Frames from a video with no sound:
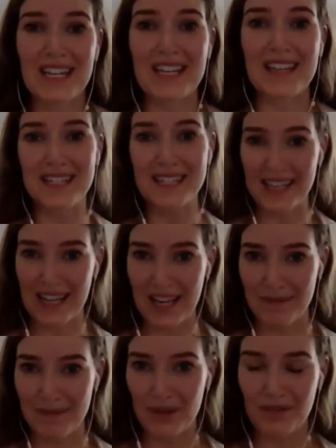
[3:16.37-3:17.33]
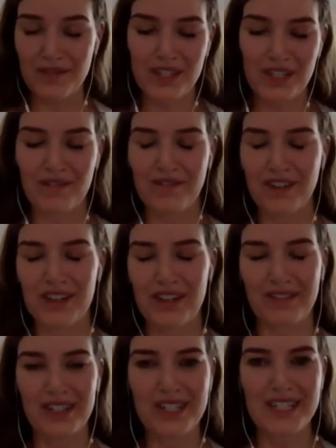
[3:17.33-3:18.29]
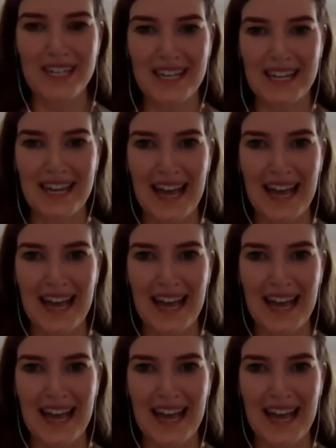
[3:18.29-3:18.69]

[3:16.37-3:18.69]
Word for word: in the city I'd moved to for university.